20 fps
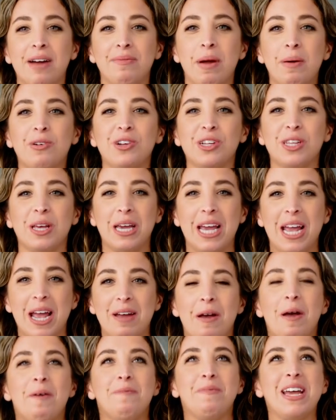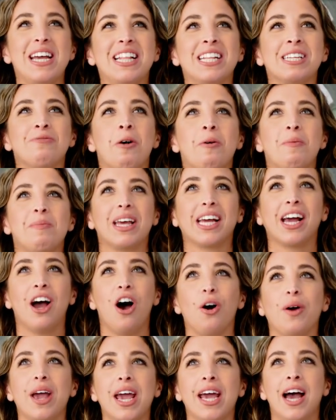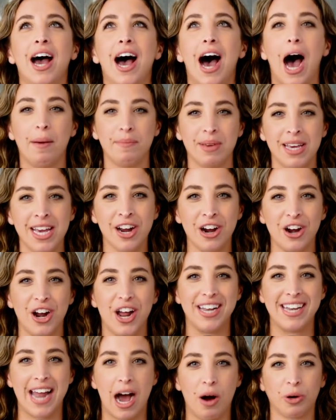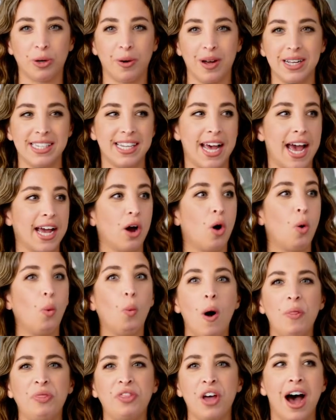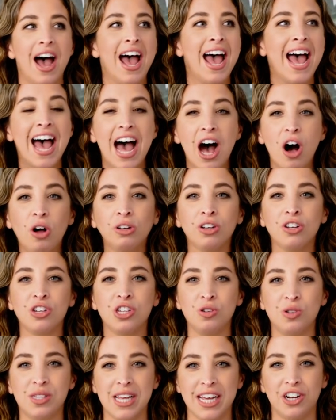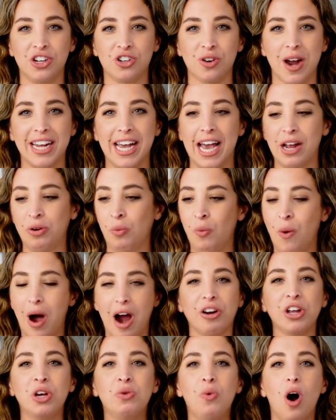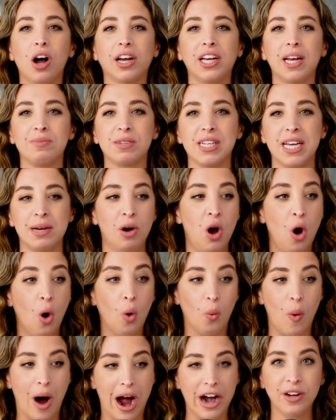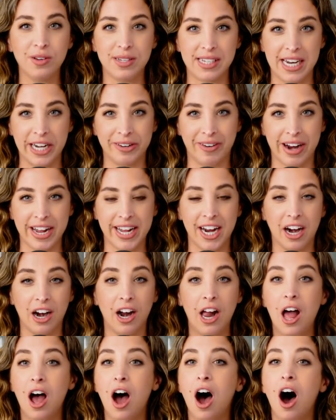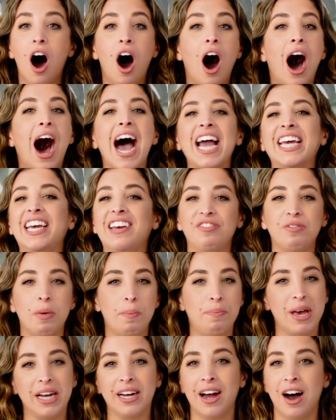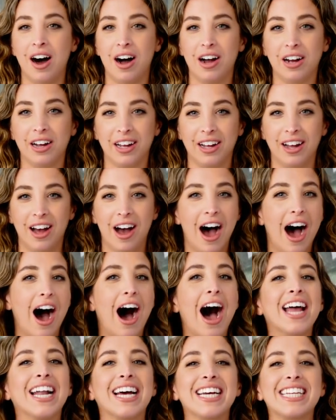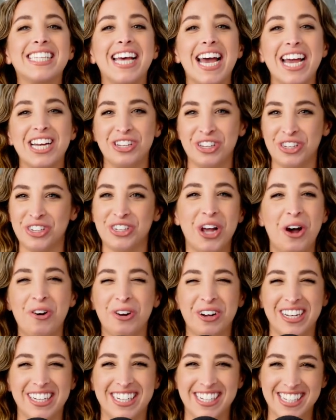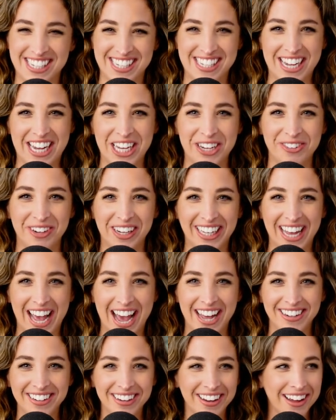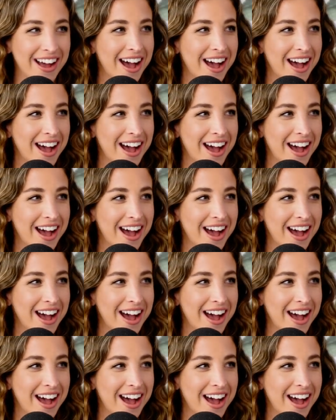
I remember just being in this moment being, okay, I'm here. Now what do I say? What the hell do you say to Drake? And why are you walking up to him? Why are you standing right here? I give him a big hug. And I say, so good to see you again.